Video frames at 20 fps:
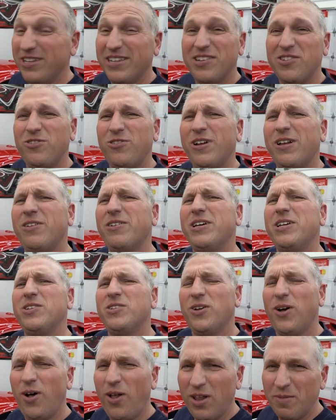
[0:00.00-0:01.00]
and this channel
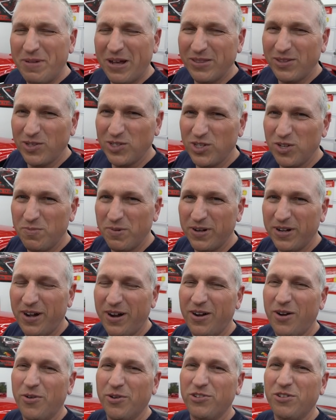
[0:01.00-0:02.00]
is all about the
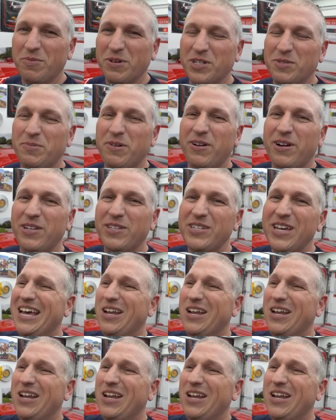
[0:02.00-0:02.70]
supercar ownership experience,